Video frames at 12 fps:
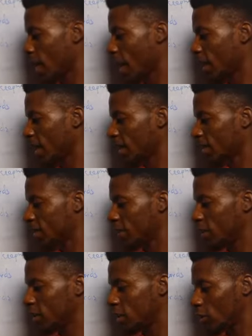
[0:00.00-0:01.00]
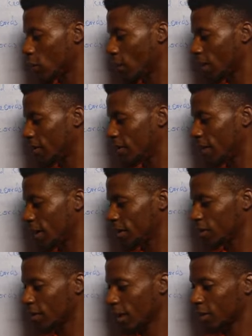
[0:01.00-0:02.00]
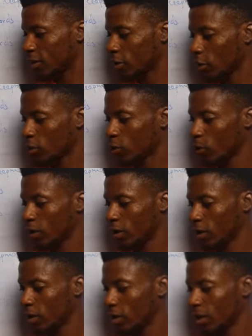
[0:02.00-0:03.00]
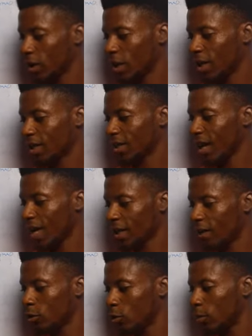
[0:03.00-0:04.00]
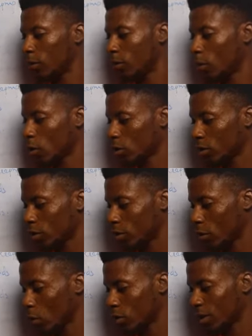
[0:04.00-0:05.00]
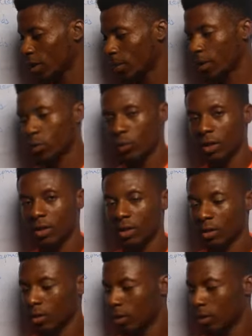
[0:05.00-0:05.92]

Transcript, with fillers: an activity or an event that is not written is likely to be forgotten or tampered with.